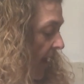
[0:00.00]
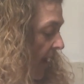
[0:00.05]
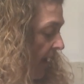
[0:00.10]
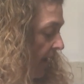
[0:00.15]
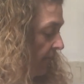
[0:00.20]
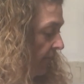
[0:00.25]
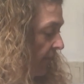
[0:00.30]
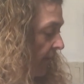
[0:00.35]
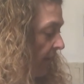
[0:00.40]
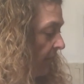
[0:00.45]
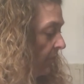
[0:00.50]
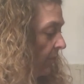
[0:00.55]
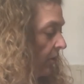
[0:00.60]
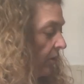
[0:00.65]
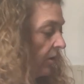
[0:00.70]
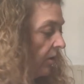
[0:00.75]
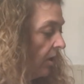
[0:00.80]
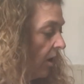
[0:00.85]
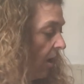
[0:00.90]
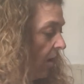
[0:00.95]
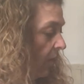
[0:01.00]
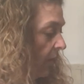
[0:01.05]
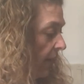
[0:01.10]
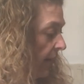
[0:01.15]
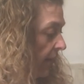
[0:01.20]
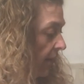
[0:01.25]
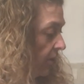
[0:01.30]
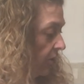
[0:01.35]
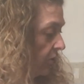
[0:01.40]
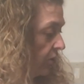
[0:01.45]
and then we're
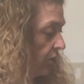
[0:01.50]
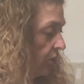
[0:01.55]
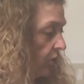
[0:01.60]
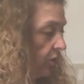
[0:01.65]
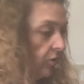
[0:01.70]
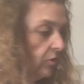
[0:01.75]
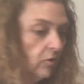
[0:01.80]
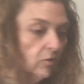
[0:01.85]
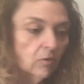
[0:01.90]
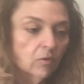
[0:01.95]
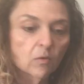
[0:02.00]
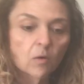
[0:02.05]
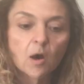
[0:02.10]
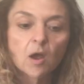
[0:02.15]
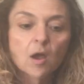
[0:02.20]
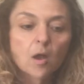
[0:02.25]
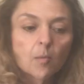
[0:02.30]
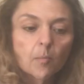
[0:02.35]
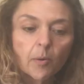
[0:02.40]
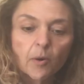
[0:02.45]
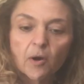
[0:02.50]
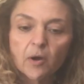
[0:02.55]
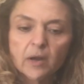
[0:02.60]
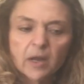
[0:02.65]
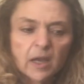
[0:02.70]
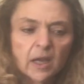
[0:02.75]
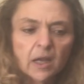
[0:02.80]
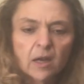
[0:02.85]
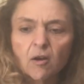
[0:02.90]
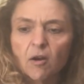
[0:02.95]
going to put
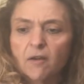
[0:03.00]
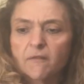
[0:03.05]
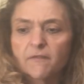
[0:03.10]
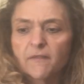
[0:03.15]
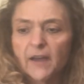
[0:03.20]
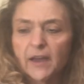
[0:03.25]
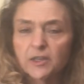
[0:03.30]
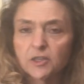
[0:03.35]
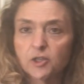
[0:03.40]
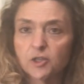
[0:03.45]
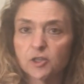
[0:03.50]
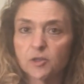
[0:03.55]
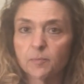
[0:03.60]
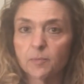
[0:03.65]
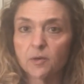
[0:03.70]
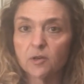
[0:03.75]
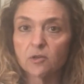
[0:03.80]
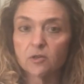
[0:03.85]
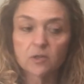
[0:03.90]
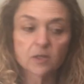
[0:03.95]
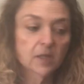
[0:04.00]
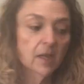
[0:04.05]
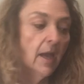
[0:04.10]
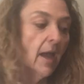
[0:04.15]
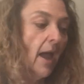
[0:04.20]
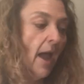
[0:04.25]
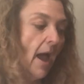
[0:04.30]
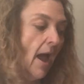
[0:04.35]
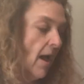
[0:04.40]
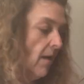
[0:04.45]
in our vegetables
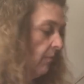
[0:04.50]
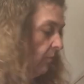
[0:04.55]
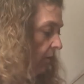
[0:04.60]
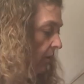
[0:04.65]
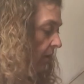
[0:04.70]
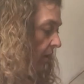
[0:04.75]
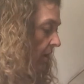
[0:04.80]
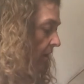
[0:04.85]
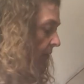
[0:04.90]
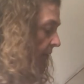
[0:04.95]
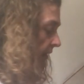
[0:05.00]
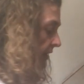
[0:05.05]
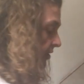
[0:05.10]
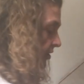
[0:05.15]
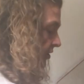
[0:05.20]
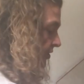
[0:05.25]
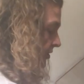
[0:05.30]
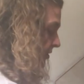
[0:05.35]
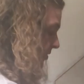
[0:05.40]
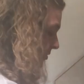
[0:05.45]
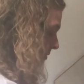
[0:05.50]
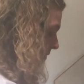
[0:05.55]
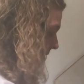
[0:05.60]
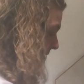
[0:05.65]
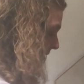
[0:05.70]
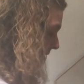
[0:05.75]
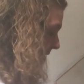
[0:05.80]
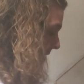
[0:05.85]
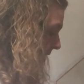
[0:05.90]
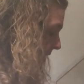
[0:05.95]
and we're going to
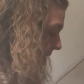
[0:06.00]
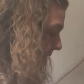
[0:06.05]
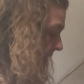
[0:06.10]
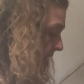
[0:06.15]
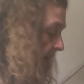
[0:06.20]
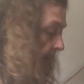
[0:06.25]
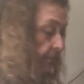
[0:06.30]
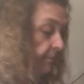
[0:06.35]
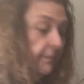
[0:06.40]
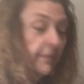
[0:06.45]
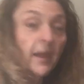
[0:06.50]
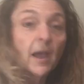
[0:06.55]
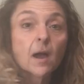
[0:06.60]
saute them.